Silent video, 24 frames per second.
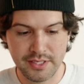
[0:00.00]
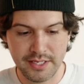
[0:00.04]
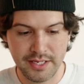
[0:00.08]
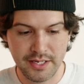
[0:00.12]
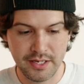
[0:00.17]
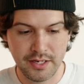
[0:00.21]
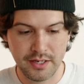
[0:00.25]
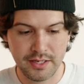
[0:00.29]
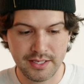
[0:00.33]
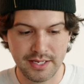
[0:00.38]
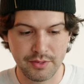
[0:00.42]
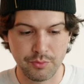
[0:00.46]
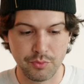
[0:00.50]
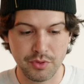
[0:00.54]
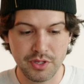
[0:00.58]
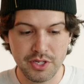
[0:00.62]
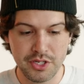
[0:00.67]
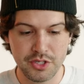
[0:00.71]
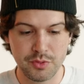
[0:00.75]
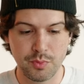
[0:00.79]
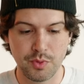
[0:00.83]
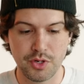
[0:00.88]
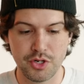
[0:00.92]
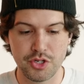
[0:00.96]
here because I really
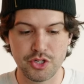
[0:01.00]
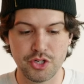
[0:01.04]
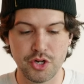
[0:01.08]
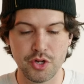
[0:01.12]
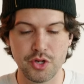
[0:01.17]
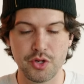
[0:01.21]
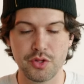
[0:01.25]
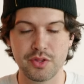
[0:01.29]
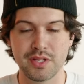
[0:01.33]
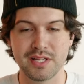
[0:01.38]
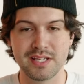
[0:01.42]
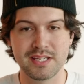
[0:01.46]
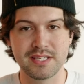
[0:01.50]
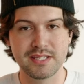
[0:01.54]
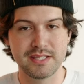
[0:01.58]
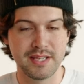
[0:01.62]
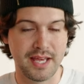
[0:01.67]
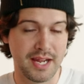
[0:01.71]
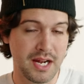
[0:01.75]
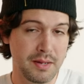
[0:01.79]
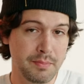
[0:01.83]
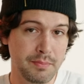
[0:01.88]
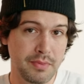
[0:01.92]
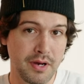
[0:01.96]
just wanna show you the
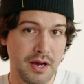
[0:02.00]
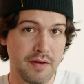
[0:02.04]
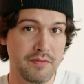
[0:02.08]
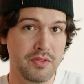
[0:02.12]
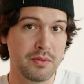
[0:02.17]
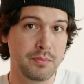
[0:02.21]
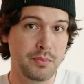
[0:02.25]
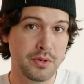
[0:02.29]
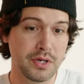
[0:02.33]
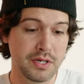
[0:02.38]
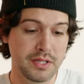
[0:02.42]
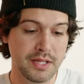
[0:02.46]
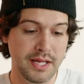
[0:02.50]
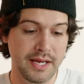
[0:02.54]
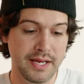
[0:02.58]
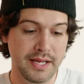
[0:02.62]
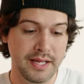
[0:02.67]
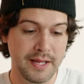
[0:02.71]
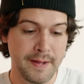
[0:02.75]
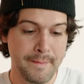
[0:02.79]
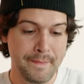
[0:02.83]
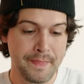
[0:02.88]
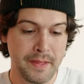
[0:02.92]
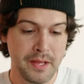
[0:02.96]
setup of the book
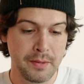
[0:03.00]
light,